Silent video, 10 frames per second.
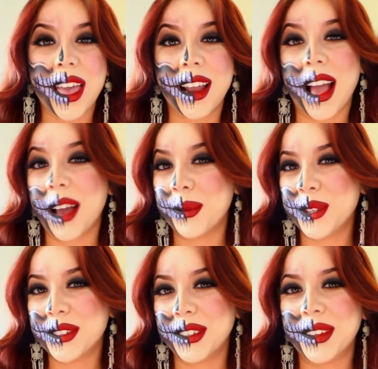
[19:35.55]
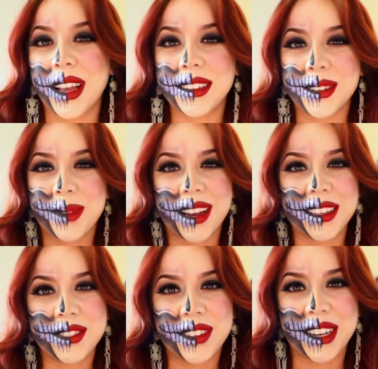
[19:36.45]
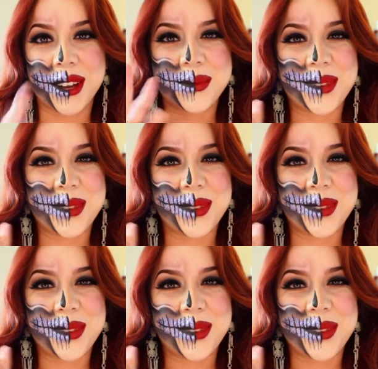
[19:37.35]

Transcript: and I will see you guys in my next video.